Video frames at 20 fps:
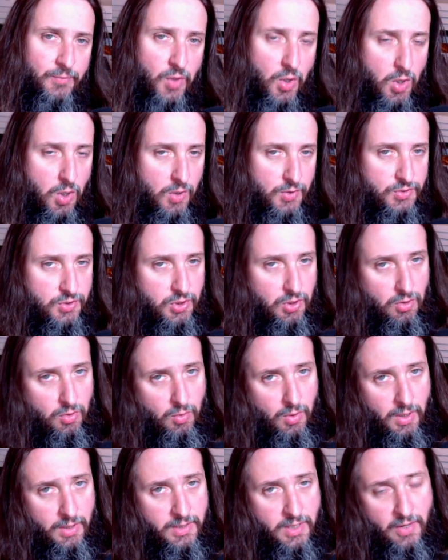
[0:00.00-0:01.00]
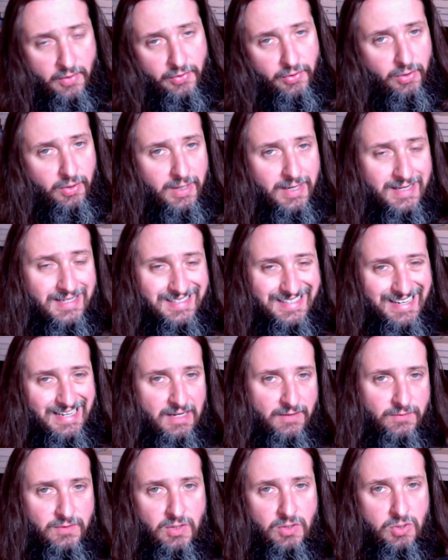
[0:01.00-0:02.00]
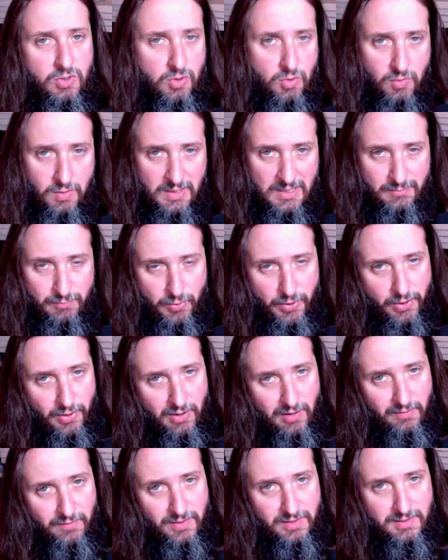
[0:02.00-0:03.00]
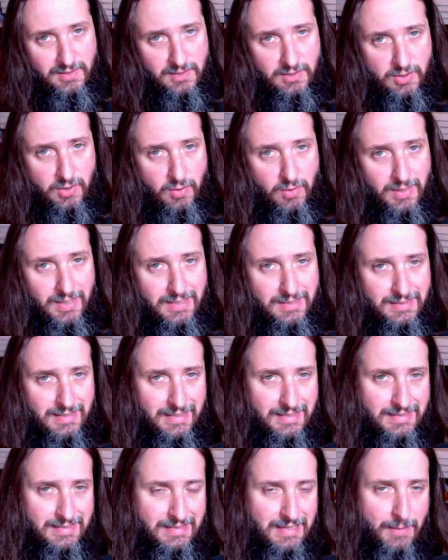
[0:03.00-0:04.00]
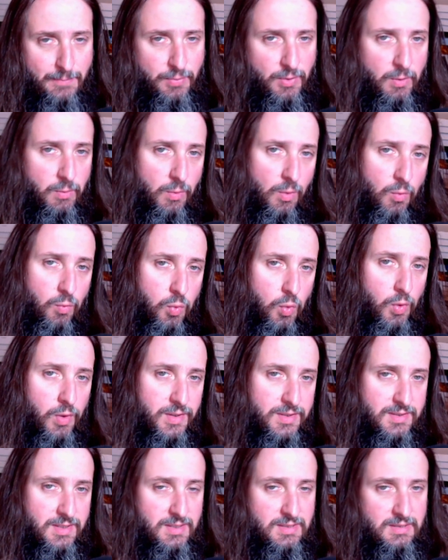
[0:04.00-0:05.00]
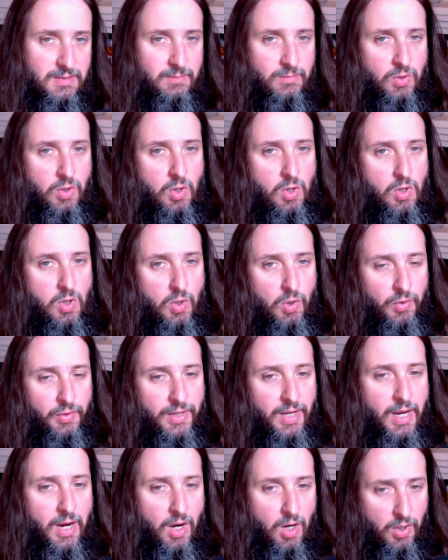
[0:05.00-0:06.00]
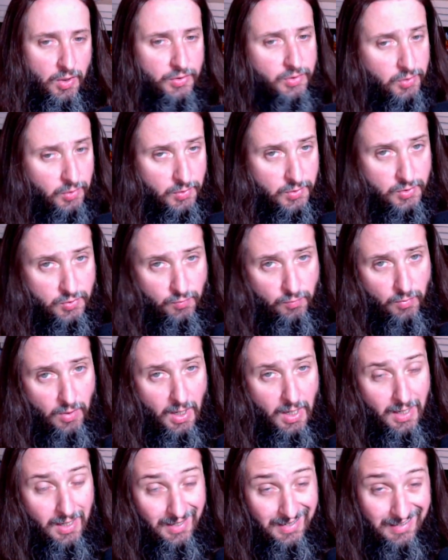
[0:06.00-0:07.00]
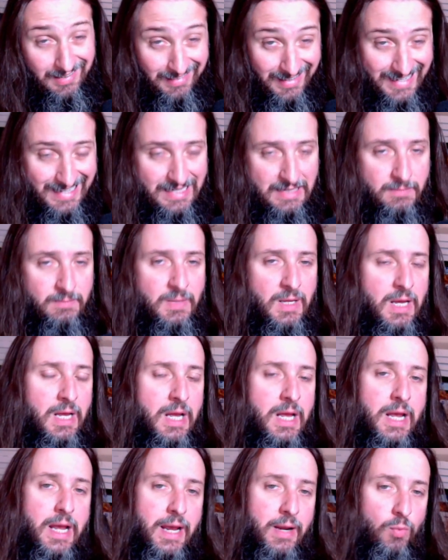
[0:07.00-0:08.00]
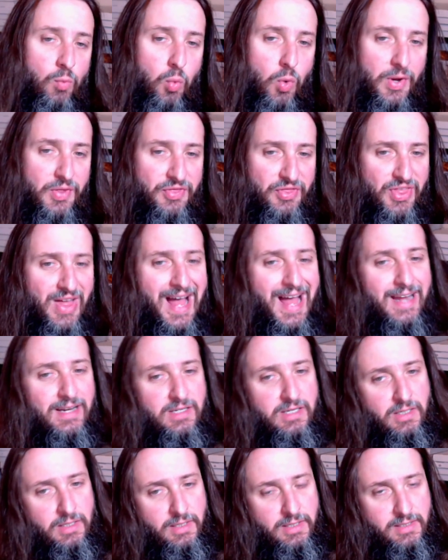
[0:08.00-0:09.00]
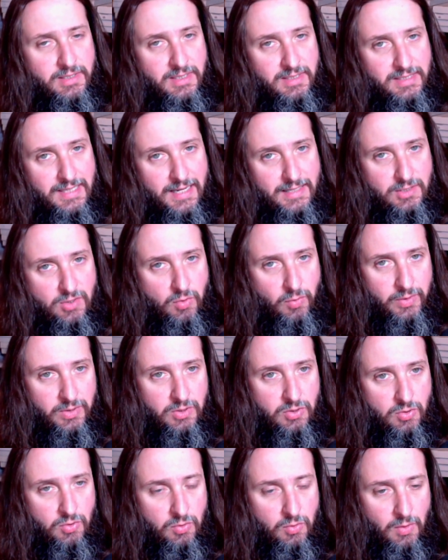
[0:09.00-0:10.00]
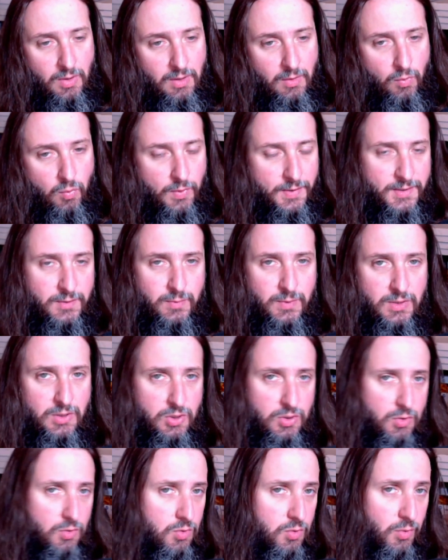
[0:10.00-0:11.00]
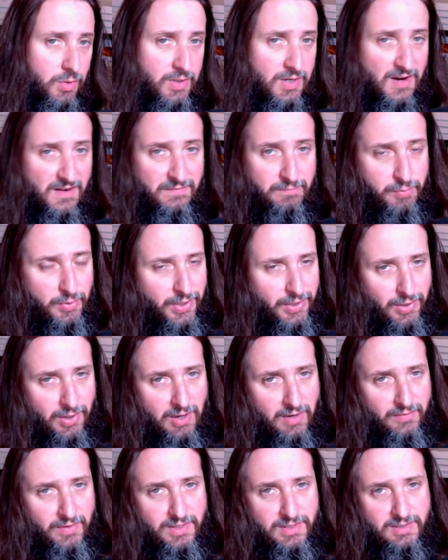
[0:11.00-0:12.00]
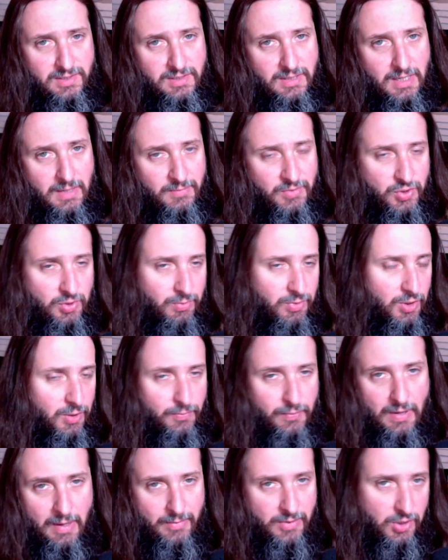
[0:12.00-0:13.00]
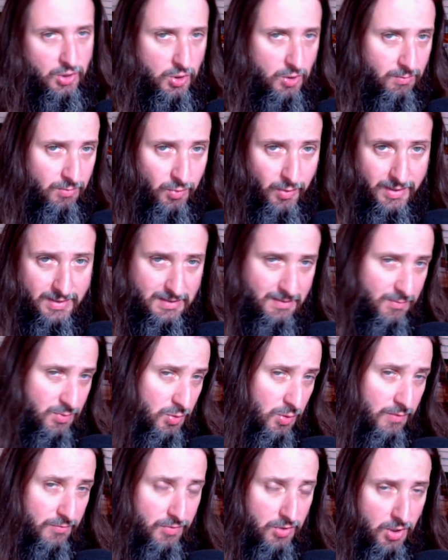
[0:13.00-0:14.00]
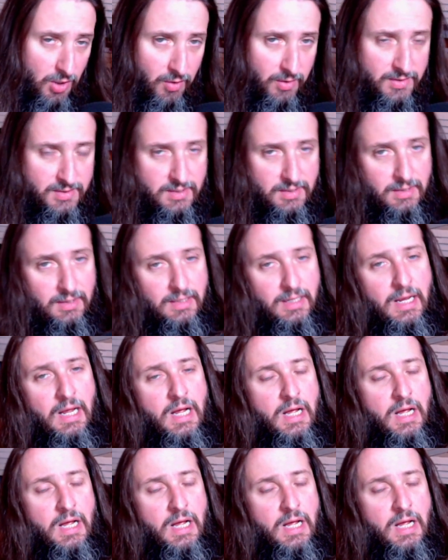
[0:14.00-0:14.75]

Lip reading: Also, another incentive to do these Blood Harvests is there is a separate reward system called Hunter's Acclaim. And what that does is that's going to, once you do enough Blood Harvest, I'm assuming you probably accumulate some sort of currency